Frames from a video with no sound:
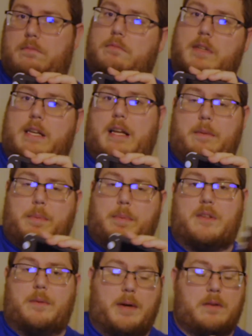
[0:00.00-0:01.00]
kind of press
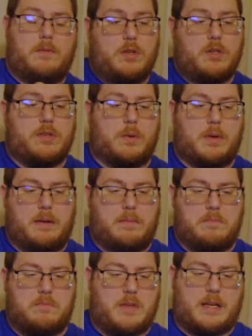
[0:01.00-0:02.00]
the button, which is okay.
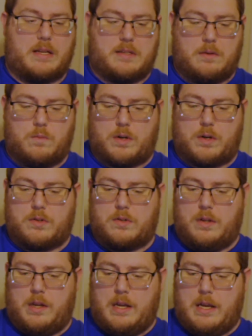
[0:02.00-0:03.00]
Like I said, it works
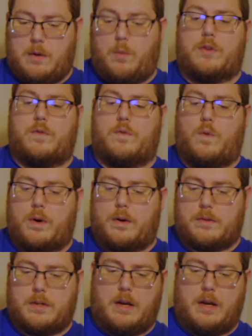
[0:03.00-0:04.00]
for it.
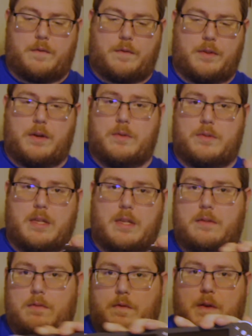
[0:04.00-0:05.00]
For those that
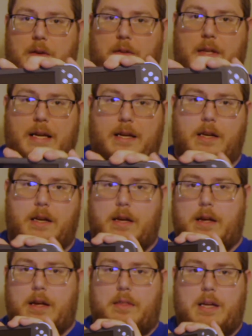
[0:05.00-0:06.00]
feel like
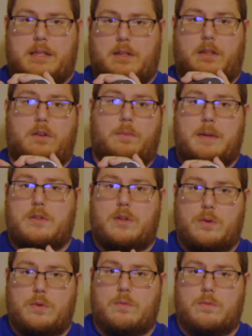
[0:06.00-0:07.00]
that's a little bit
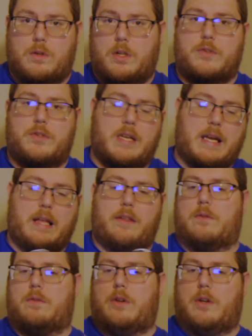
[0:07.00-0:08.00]
too close
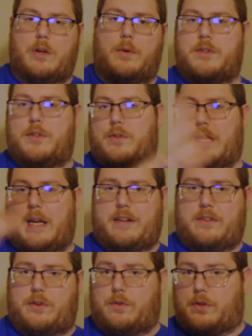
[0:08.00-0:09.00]
together, you can always use an
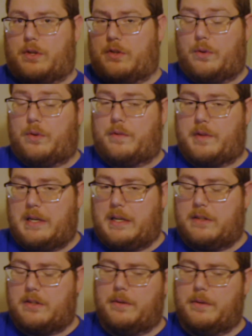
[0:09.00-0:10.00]
external controller if you need
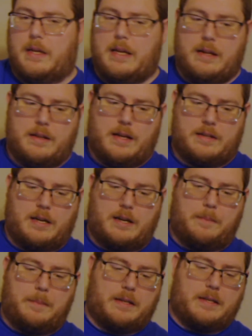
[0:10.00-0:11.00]
to. That's not a
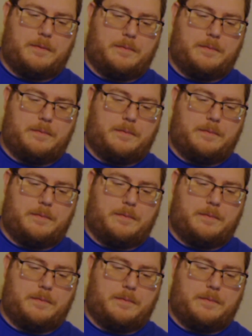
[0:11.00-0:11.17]
big deal.